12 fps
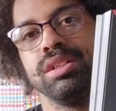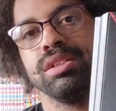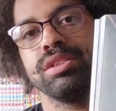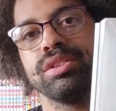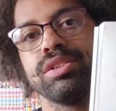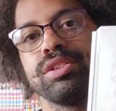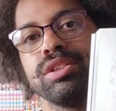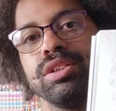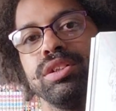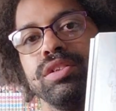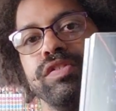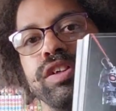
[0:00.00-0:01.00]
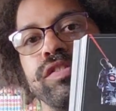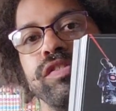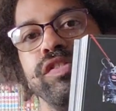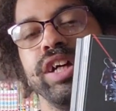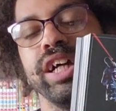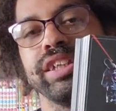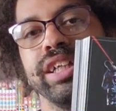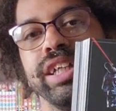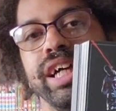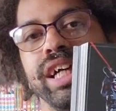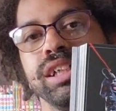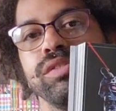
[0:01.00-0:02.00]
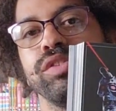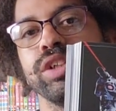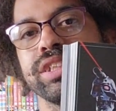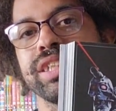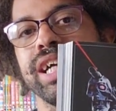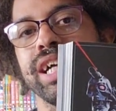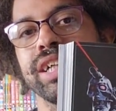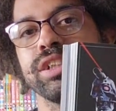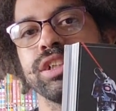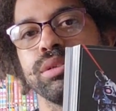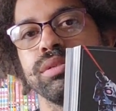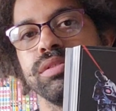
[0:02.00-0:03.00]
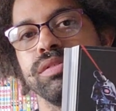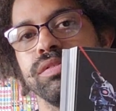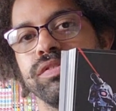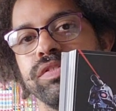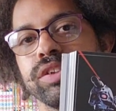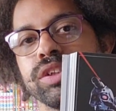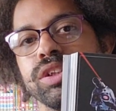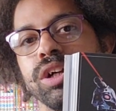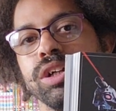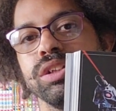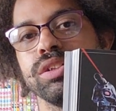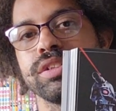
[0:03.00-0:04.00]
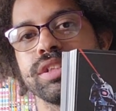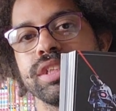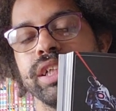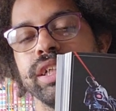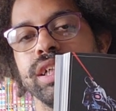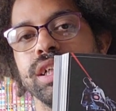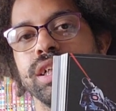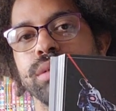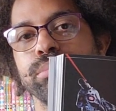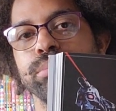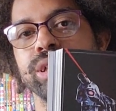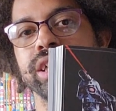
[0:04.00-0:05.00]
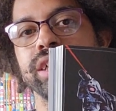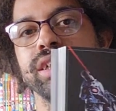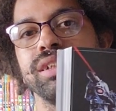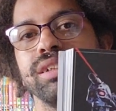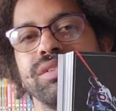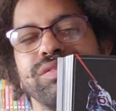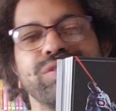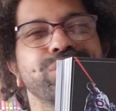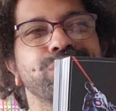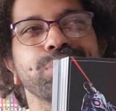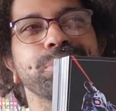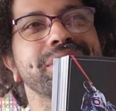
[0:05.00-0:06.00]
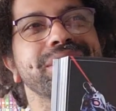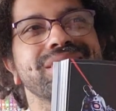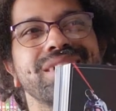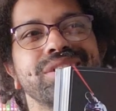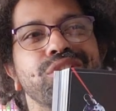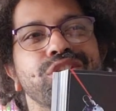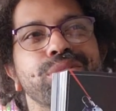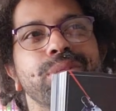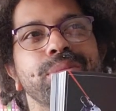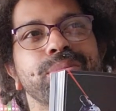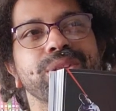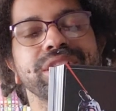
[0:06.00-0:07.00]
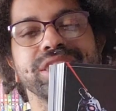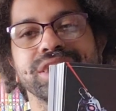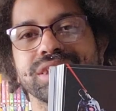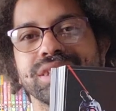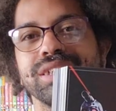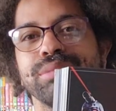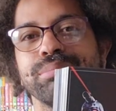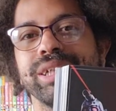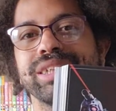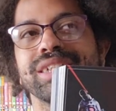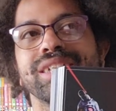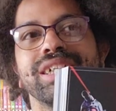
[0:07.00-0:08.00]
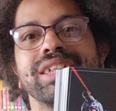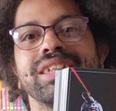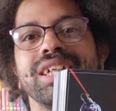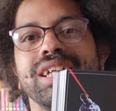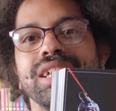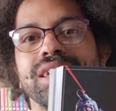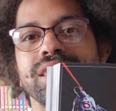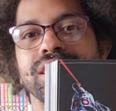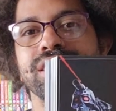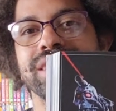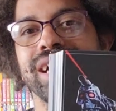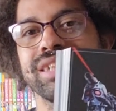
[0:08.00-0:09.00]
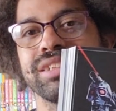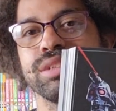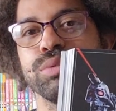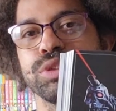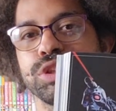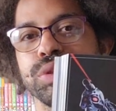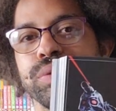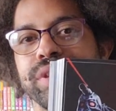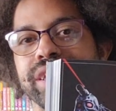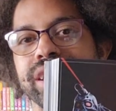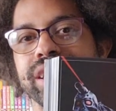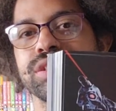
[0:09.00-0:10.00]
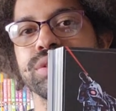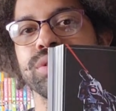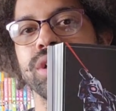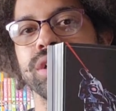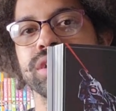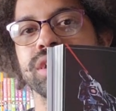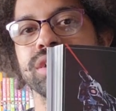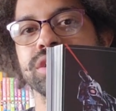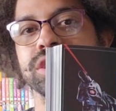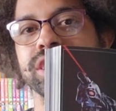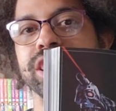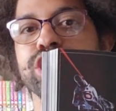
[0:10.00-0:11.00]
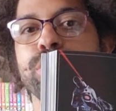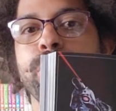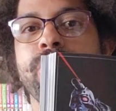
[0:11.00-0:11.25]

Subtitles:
So fun fact, they had a voice actor for Carlos set up, but for some reason I don't remember, he just couldn't make the cut. His accent was too thick and too hard to understand.